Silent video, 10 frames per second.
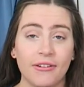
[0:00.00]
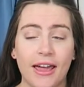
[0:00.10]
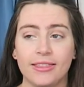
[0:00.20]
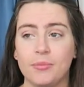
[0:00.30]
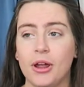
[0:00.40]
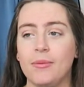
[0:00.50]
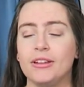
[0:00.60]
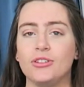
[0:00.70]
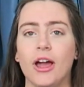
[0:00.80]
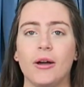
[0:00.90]
at the
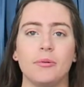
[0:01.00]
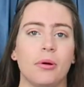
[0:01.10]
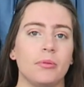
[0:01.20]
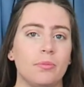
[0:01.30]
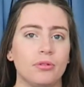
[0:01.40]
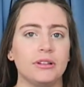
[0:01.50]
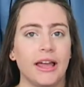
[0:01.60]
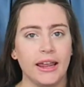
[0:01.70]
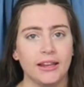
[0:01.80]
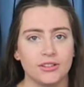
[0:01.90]
moment, so I would probably put
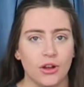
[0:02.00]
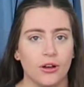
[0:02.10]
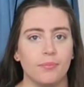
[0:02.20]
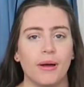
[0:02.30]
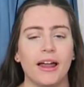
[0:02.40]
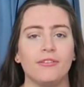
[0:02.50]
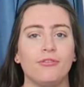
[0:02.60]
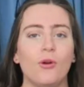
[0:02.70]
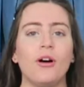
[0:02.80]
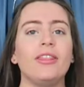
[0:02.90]
leggings on, but
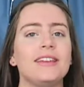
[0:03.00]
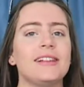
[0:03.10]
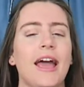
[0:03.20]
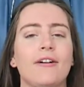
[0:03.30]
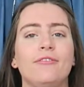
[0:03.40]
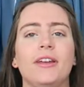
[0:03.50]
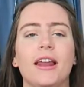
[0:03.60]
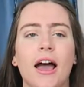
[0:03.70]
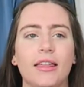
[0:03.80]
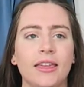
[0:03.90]
for this outfit,
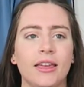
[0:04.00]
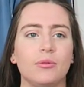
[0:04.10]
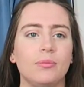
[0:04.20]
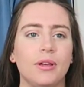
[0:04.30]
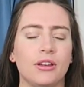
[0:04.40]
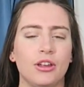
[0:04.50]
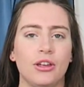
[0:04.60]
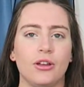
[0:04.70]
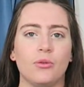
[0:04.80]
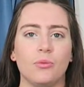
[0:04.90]
I think it would be
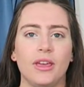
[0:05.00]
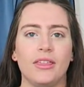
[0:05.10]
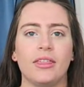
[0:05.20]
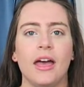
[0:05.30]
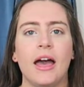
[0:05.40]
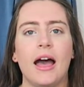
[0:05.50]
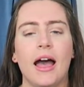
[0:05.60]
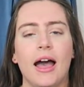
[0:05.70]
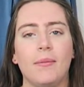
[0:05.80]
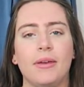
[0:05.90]
cute with
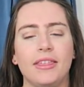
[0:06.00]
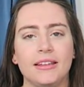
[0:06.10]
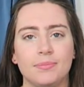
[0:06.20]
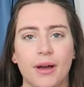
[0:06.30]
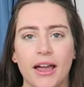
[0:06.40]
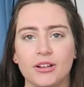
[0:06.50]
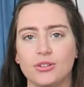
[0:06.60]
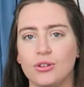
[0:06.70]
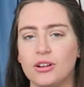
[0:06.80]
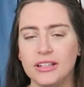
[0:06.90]
these bike
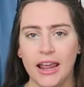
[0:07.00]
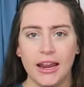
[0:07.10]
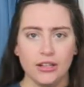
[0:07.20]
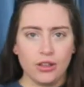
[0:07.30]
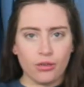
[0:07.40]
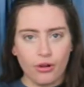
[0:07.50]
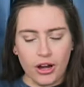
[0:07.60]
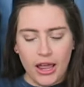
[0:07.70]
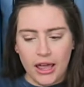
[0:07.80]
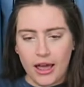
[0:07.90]
shorts, and throw
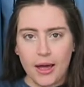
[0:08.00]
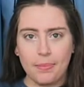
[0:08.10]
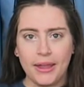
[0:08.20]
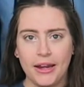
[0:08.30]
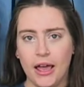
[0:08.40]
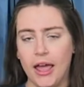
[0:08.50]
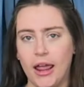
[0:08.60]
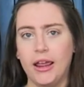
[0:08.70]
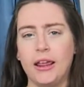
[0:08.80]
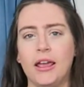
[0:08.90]
your hair up in
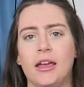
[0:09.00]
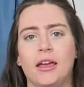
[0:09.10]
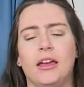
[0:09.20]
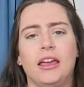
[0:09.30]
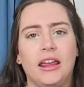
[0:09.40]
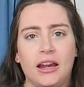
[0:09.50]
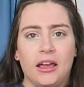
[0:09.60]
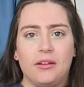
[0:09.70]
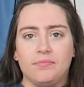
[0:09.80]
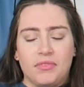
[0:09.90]
a
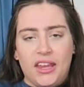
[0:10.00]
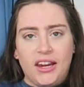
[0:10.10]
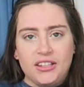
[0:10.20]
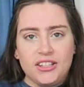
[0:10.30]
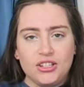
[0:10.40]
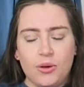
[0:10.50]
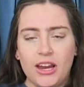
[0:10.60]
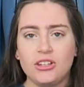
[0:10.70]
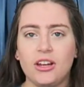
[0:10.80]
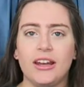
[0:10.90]

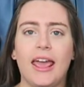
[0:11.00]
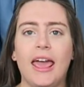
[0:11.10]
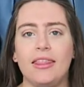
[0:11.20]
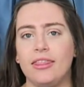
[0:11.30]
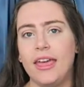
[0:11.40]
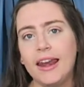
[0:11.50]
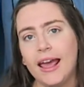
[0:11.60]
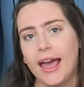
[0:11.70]
situation and then